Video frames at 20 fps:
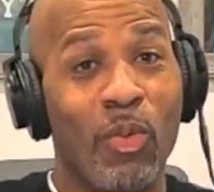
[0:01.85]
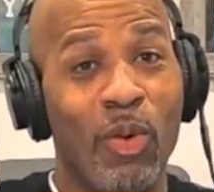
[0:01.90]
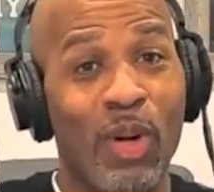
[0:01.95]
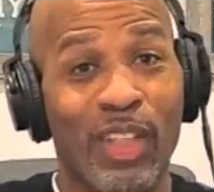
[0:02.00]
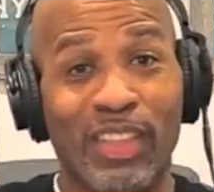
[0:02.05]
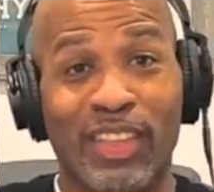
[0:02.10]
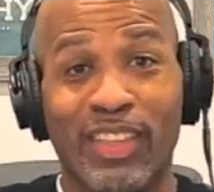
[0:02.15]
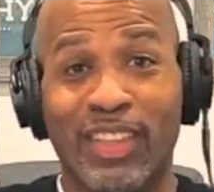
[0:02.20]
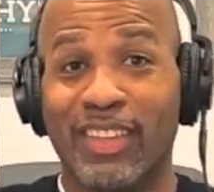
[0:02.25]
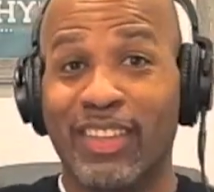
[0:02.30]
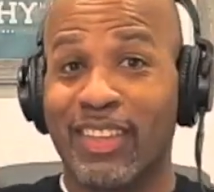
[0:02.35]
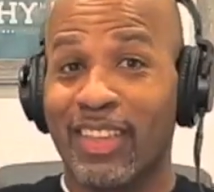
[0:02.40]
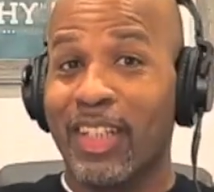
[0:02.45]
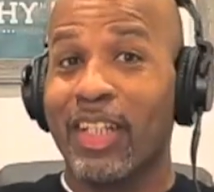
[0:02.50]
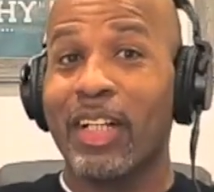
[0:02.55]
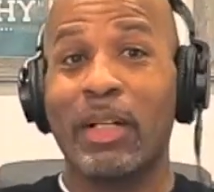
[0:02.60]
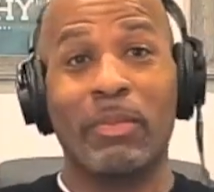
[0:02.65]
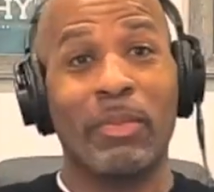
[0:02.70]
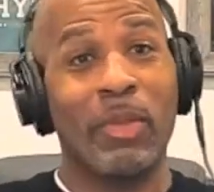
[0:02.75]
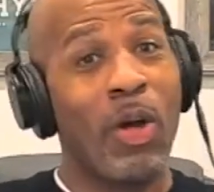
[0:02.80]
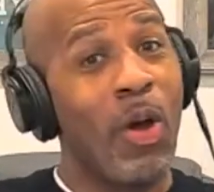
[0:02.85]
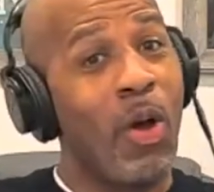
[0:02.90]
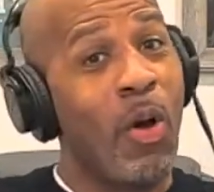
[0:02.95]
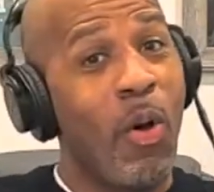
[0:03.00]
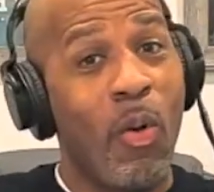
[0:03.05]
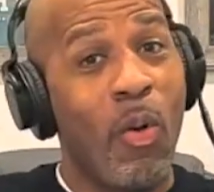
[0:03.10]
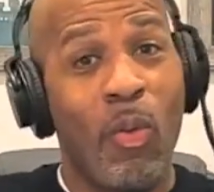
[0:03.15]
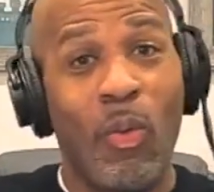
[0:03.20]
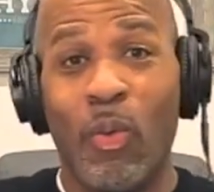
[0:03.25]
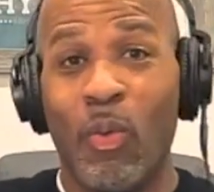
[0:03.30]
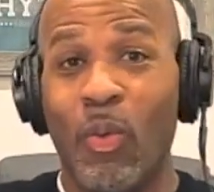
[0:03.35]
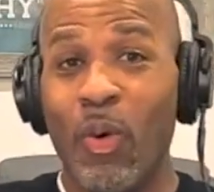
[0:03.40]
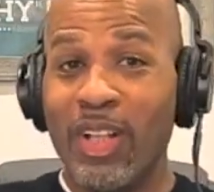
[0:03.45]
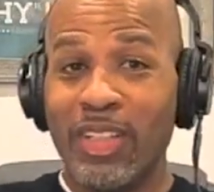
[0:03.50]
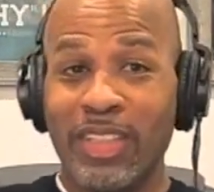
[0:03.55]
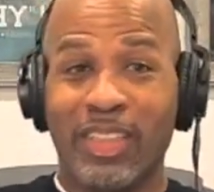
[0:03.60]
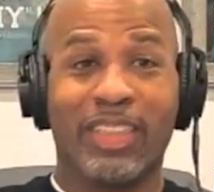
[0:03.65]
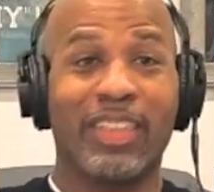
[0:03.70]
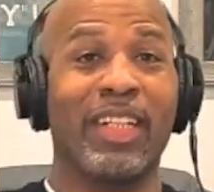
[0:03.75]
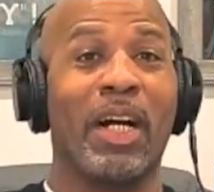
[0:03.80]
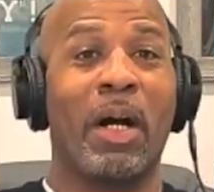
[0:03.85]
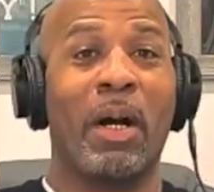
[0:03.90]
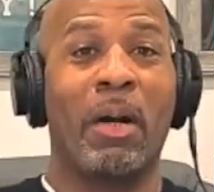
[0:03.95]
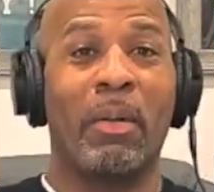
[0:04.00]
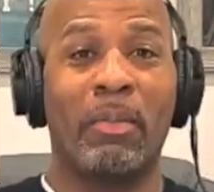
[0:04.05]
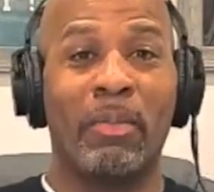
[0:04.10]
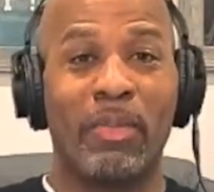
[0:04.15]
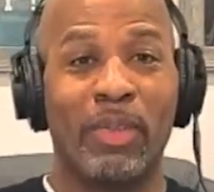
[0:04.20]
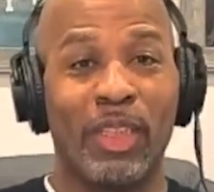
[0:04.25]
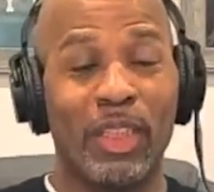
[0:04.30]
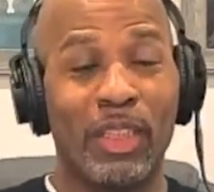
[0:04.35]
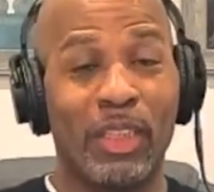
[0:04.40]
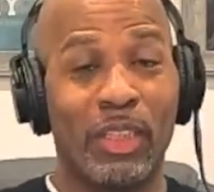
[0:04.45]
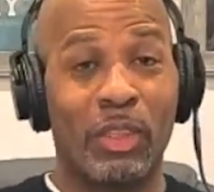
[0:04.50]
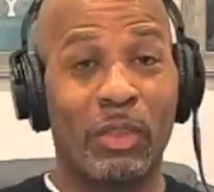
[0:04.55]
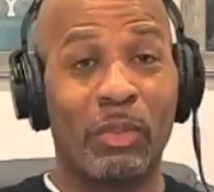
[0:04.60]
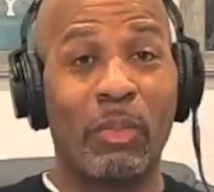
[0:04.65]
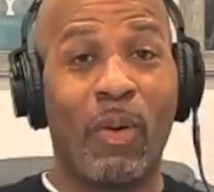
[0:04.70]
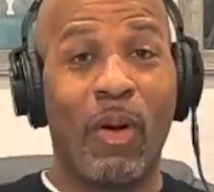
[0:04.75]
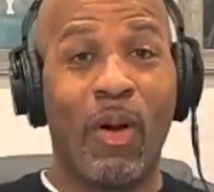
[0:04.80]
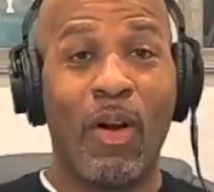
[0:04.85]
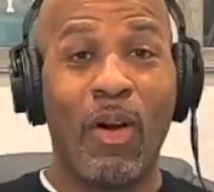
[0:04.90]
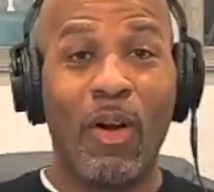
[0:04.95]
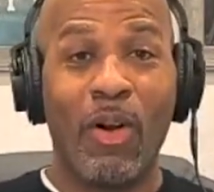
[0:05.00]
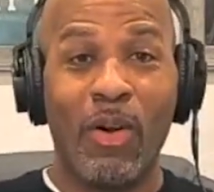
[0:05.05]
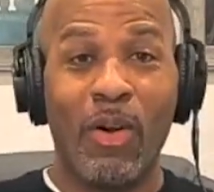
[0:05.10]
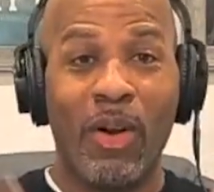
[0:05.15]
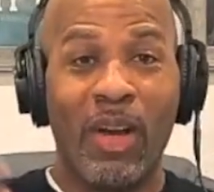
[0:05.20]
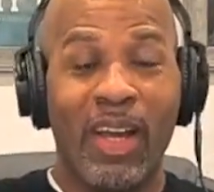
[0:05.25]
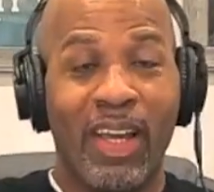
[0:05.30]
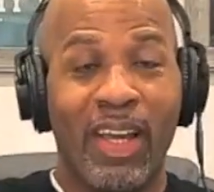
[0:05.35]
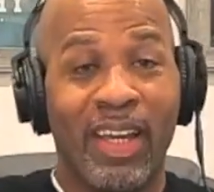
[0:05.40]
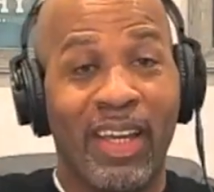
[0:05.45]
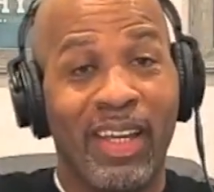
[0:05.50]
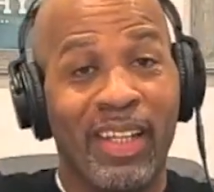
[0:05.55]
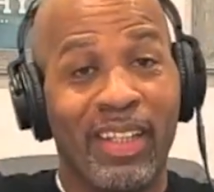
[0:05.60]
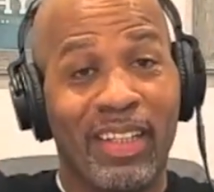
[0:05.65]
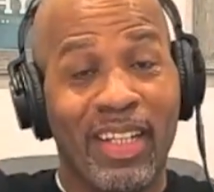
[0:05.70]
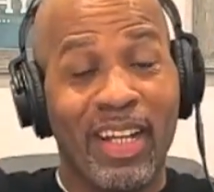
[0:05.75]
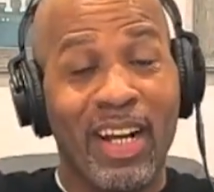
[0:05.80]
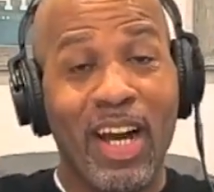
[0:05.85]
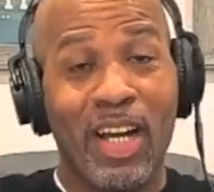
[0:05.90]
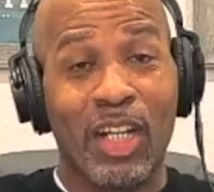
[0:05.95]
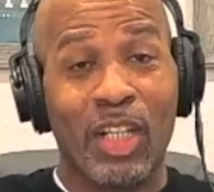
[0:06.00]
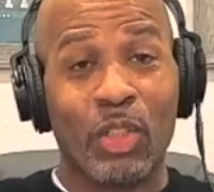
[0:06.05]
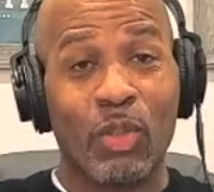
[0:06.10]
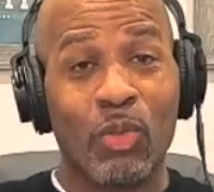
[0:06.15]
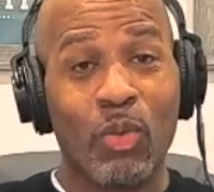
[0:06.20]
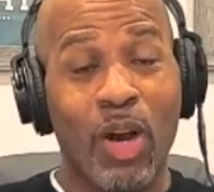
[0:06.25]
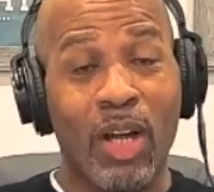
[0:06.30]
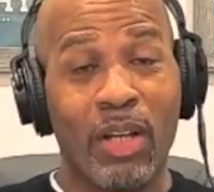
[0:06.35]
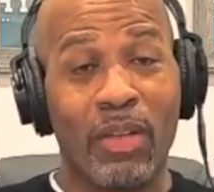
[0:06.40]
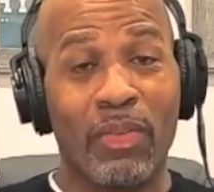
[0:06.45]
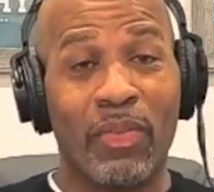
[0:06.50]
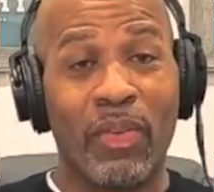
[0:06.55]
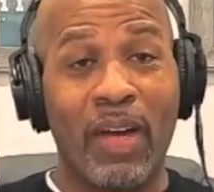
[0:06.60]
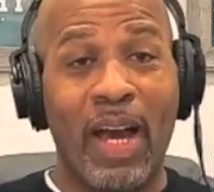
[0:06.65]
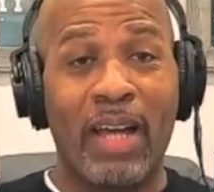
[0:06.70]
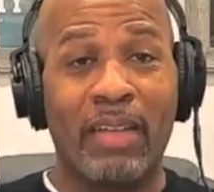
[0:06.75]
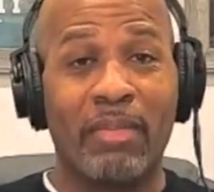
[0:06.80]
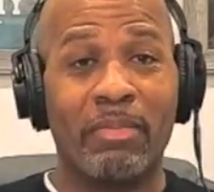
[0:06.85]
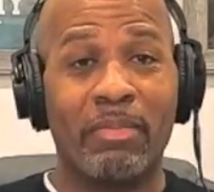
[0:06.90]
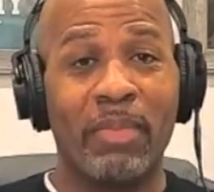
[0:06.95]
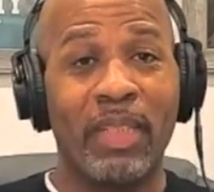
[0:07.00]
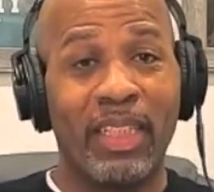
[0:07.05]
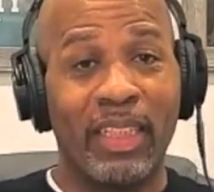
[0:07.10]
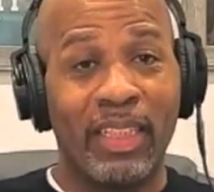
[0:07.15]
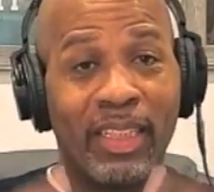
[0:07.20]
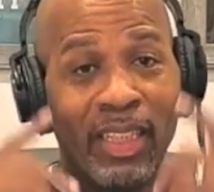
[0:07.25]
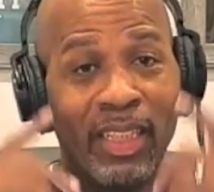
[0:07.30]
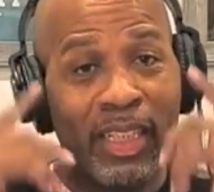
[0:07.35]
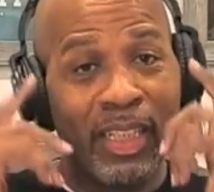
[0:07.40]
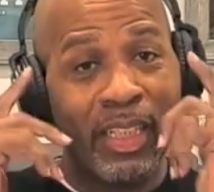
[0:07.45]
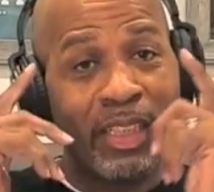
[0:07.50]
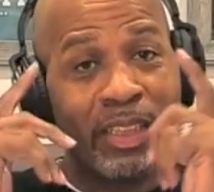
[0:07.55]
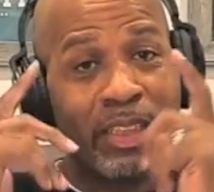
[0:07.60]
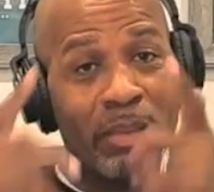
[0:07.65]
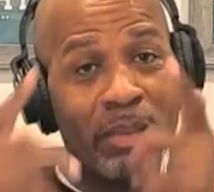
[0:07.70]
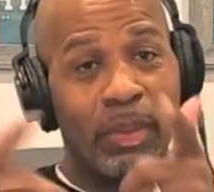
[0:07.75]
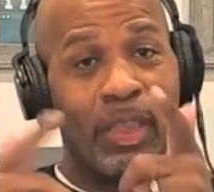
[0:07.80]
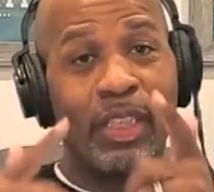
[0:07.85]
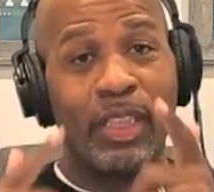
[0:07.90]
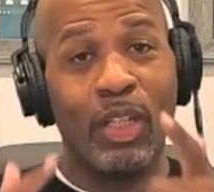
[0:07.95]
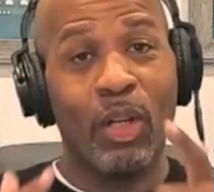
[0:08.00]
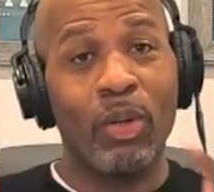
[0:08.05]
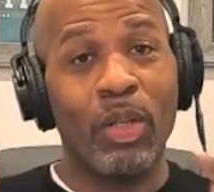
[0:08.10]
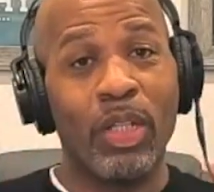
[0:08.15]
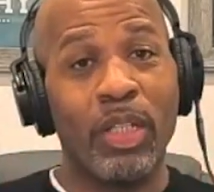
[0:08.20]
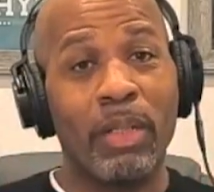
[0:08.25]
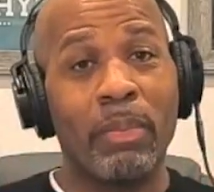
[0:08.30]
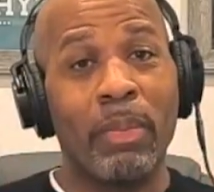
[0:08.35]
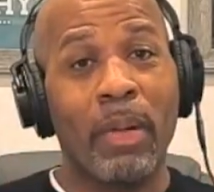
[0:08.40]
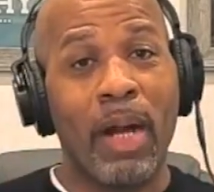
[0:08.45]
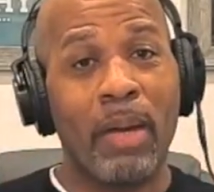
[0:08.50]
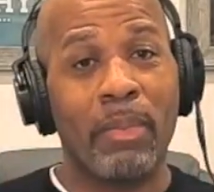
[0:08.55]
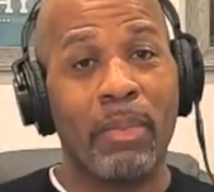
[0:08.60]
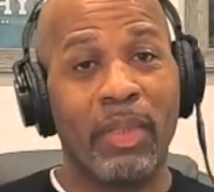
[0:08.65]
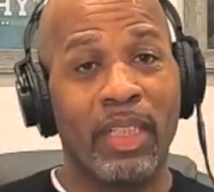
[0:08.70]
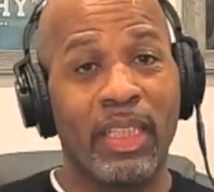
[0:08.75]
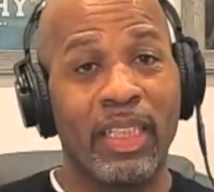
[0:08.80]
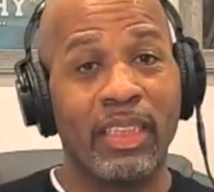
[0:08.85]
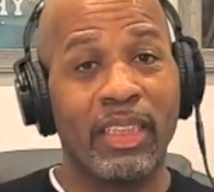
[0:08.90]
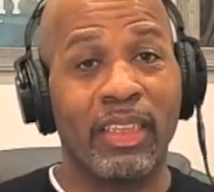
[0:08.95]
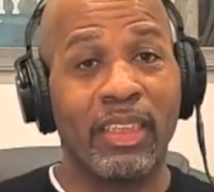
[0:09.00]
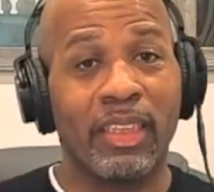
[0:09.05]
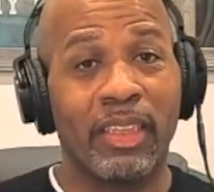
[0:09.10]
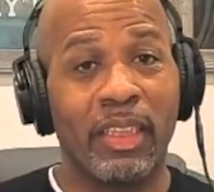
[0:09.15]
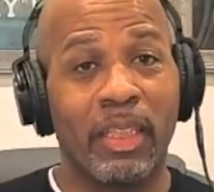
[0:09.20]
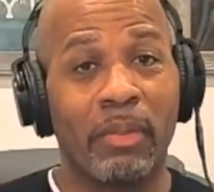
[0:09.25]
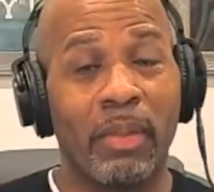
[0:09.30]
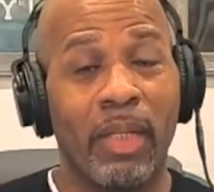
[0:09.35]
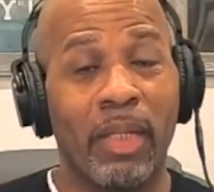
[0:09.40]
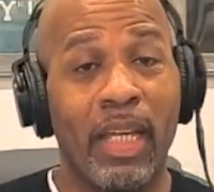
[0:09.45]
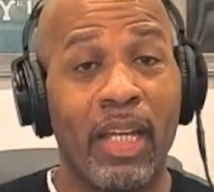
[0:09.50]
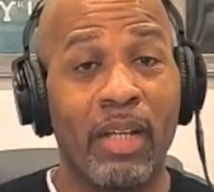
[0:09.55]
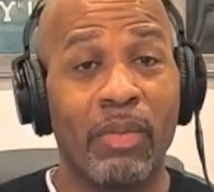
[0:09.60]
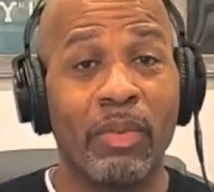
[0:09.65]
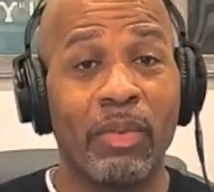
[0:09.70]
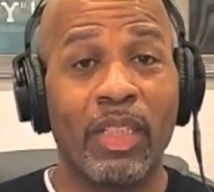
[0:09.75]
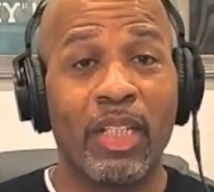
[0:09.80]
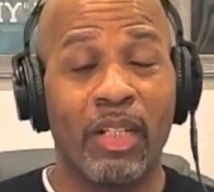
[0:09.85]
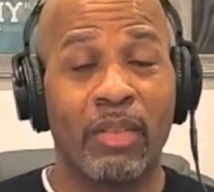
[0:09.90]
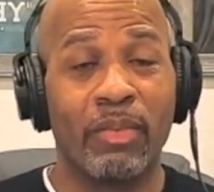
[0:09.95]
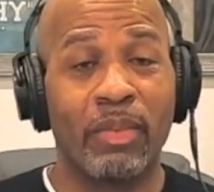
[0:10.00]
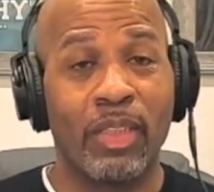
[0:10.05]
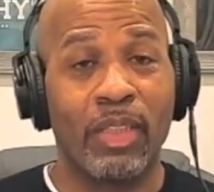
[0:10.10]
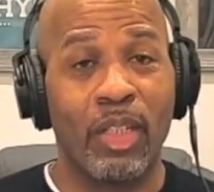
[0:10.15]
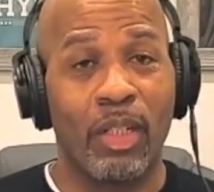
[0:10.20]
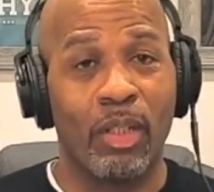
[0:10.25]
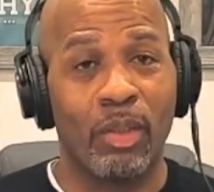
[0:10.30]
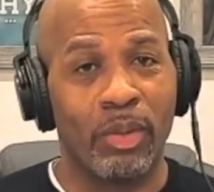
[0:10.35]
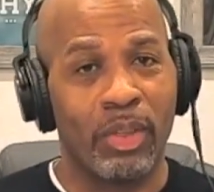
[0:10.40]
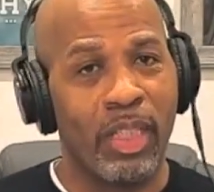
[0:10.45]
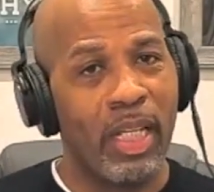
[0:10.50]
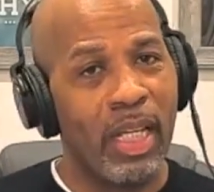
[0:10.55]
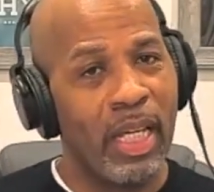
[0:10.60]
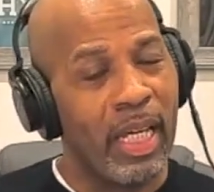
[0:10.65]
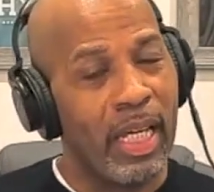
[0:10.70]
What's up? What's up? This is Paul, and God has qualified me to be your hip hop relationship and recovery coach.